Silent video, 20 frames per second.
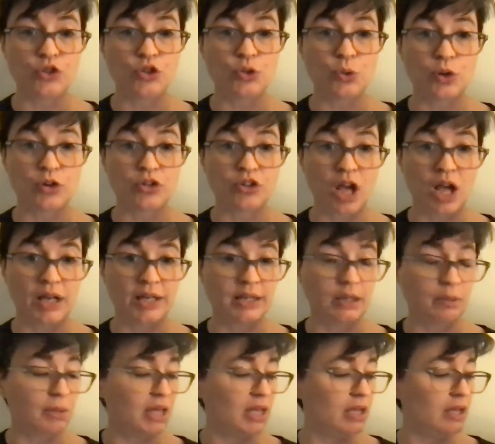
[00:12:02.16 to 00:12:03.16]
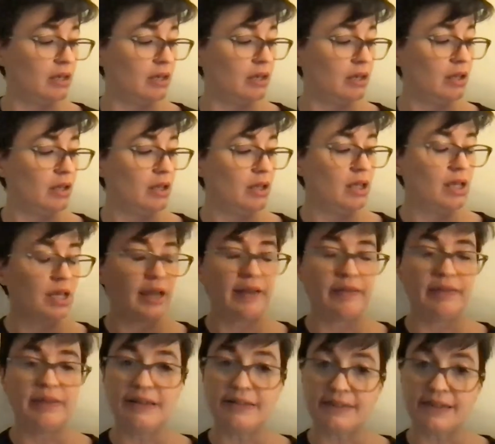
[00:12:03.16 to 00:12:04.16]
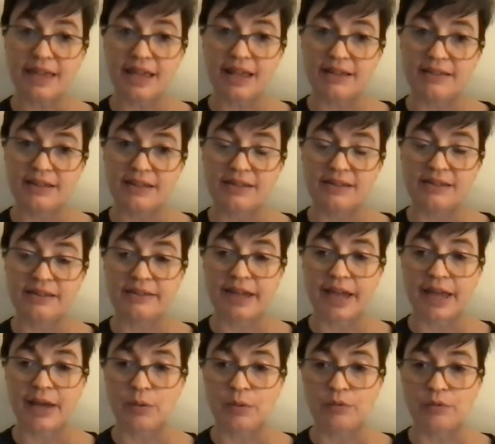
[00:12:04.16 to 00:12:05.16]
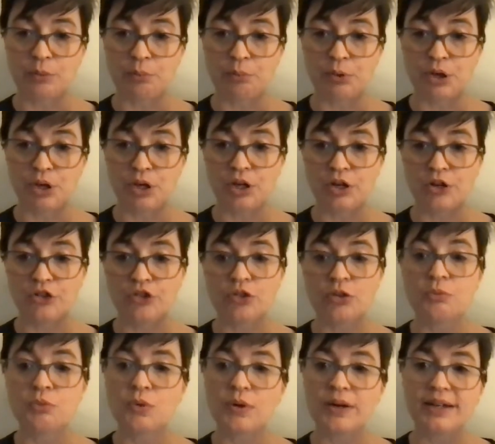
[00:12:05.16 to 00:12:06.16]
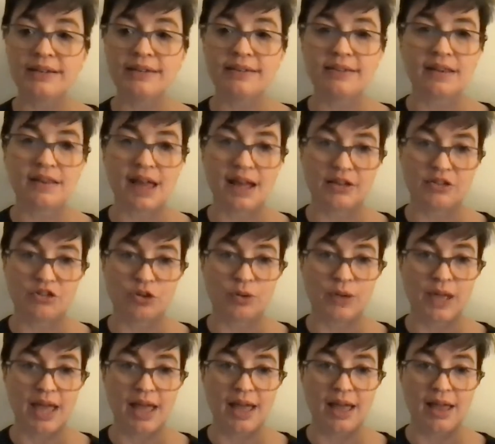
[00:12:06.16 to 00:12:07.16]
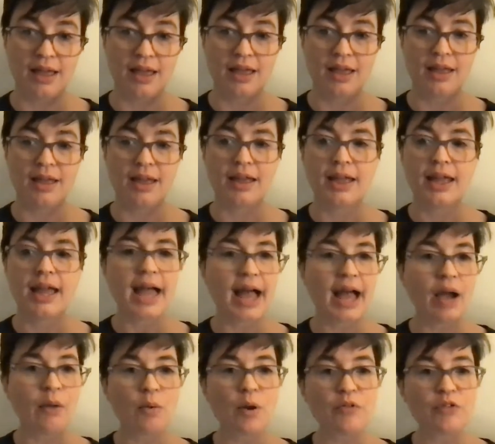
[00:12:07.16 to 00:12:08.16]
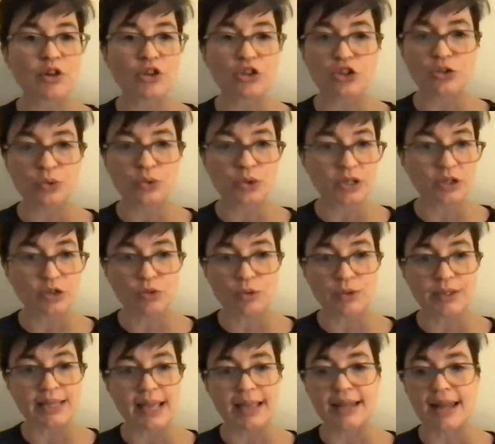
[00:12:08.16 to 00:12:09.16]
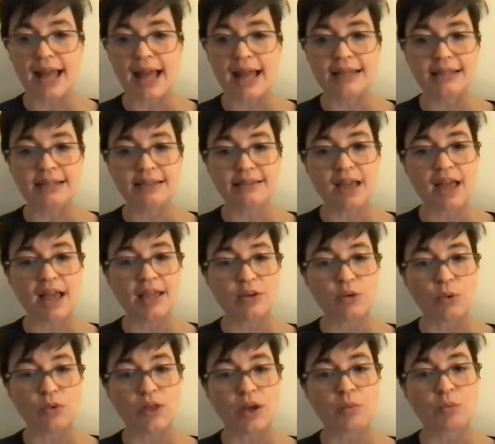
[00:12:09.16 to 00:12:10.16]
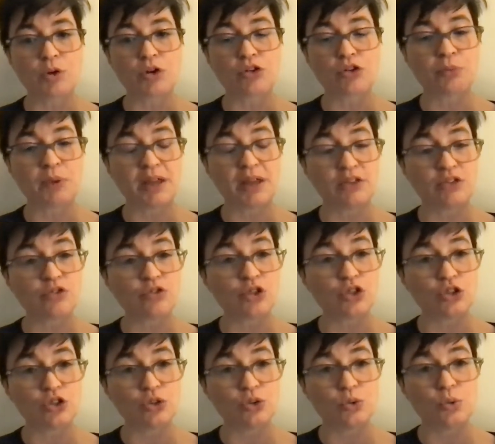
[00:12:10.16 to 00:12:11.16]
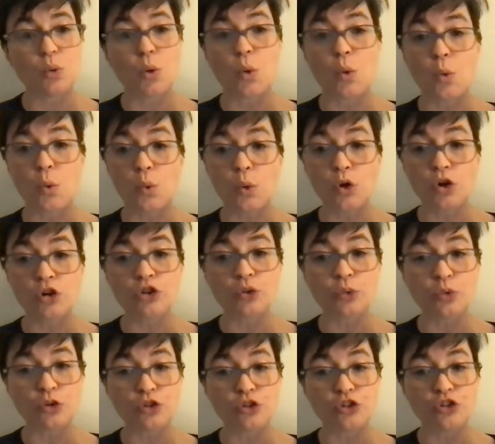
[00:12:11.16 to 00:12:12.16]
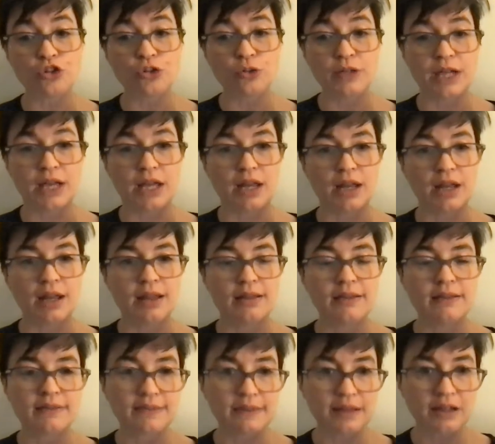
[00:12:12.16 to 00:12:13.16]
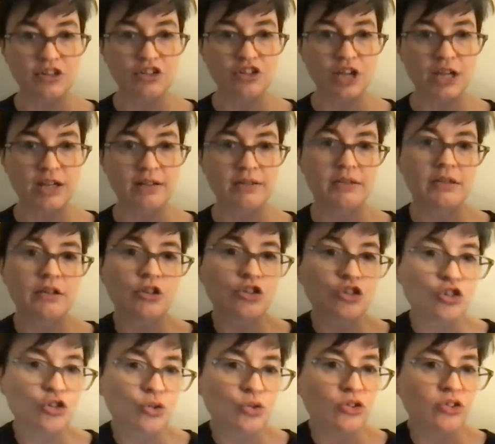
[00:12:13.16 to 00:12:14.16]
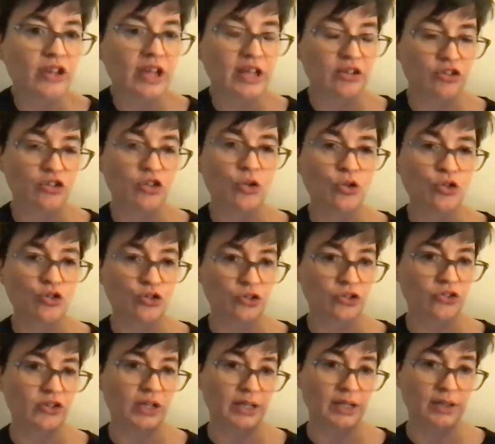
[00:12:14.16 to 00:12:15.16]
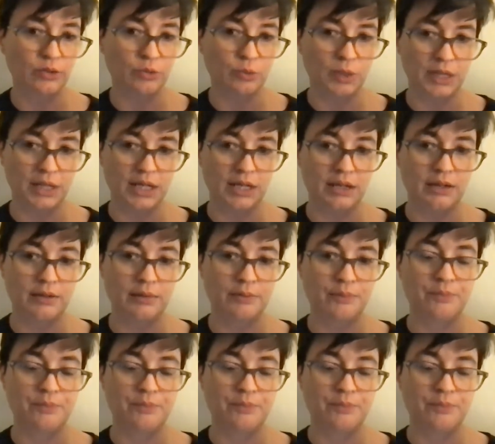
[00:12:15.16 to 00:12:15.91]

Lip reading: your document. In this case, it's the title of the book, so I'm going to select OK. However, you can create any title that works best for you or your student, such as Tuesday's social studies reading.